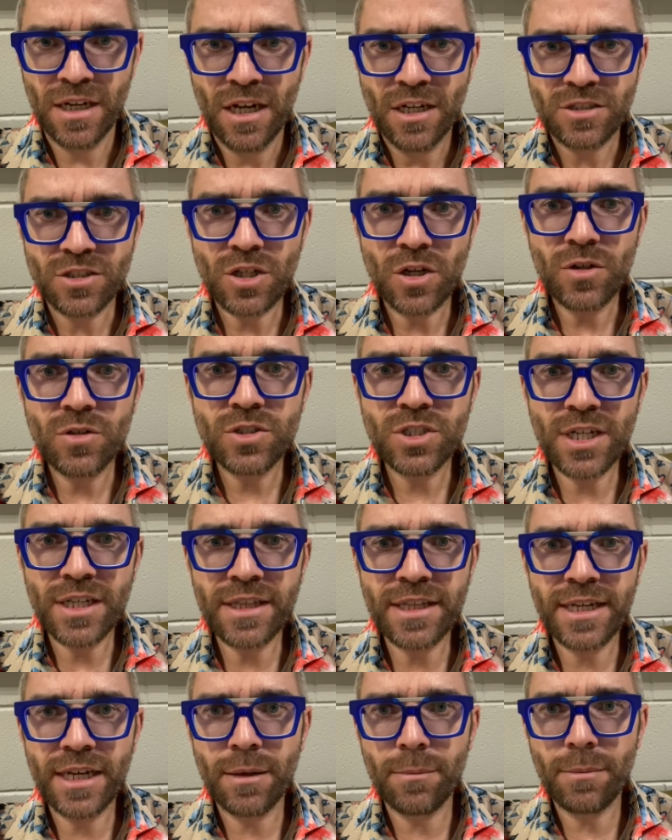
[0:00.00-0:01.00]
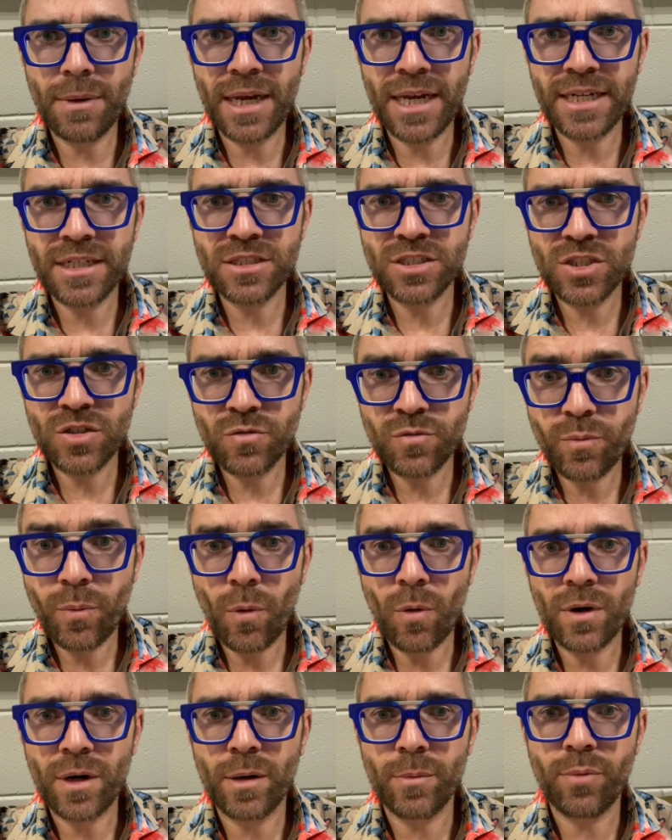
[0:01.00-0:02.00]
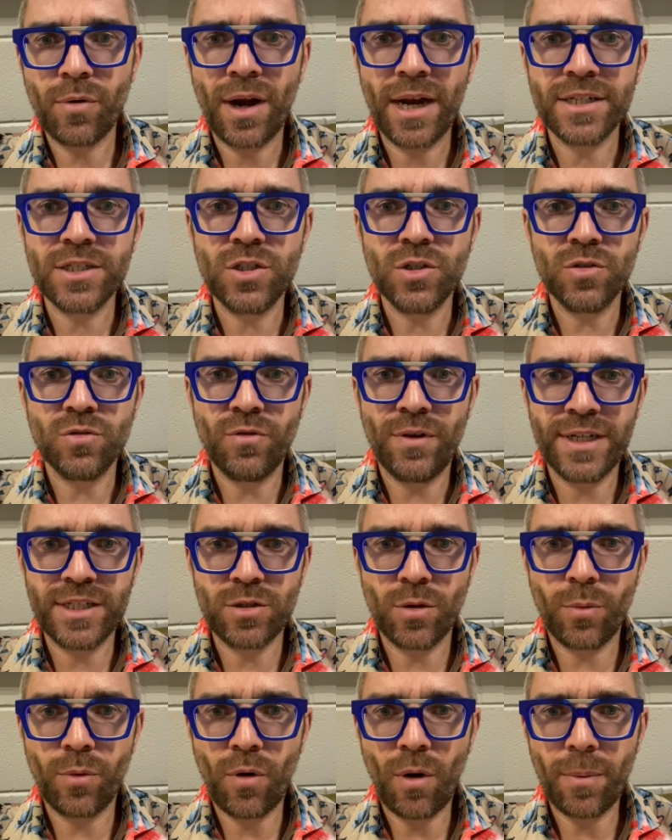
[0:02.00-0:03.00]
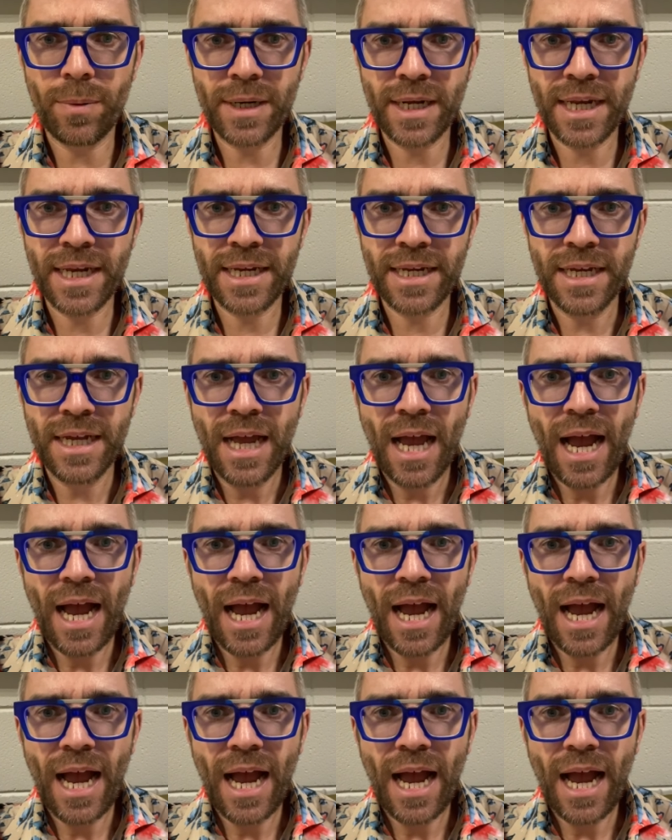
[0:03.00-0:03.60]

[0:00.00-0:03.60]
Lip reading: So generally it means you've bought a brand new rental property,